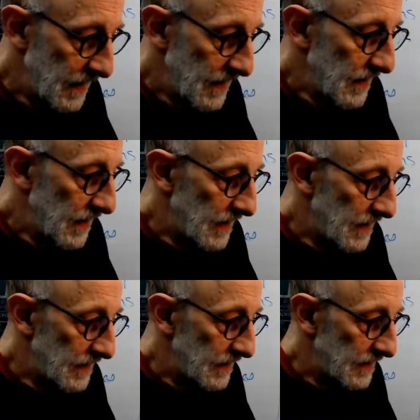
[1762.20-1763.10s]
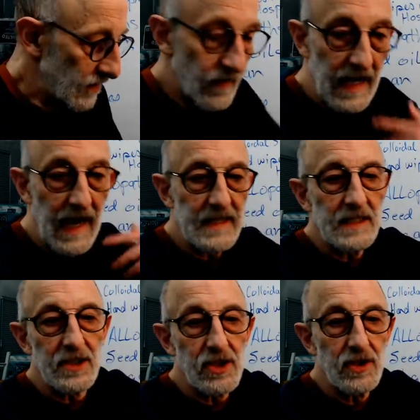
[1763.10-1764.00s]
reacting
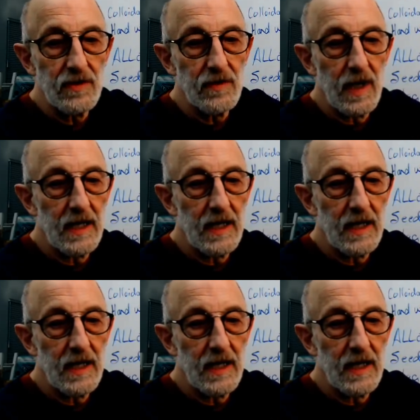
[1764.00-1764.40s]
to